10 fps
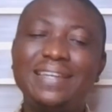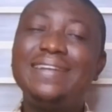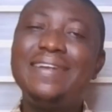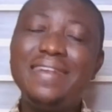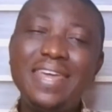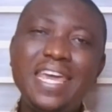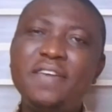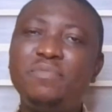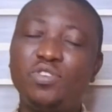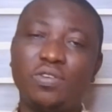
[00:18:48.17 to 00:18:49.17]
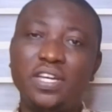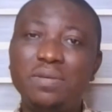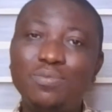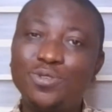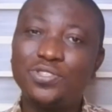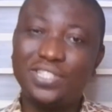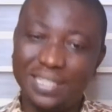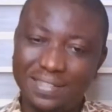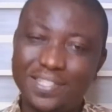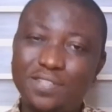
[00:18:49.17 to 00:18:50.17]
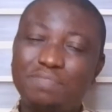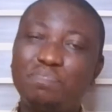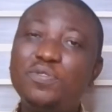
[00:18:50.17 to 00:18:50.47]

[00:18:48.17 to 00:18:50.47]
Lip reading: Name your emotions.